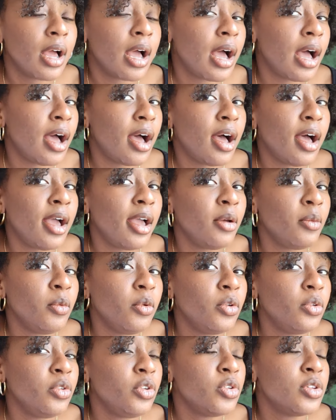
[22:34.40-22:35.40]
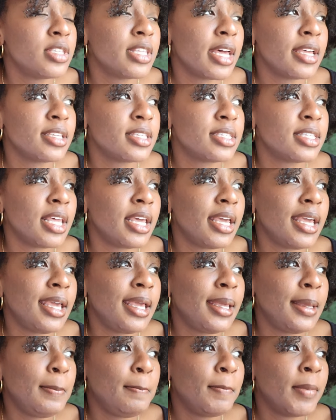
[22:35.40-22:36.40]
I will use that
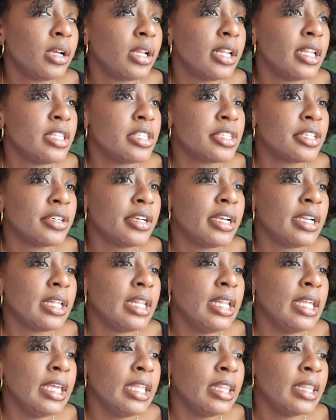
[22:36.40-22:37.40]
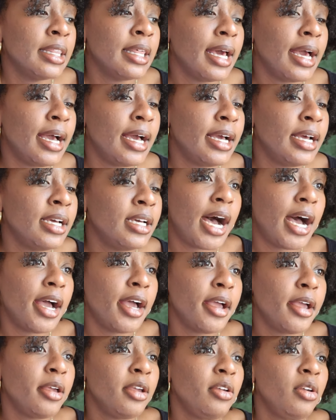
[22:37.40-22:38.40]
same cleanser and clean that.
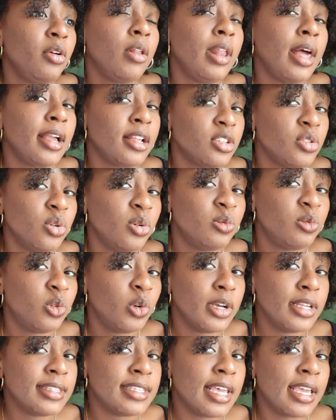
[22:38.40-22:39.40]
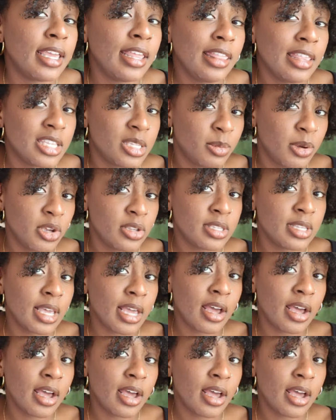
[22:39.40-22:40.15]
I like to avoid taking this piercing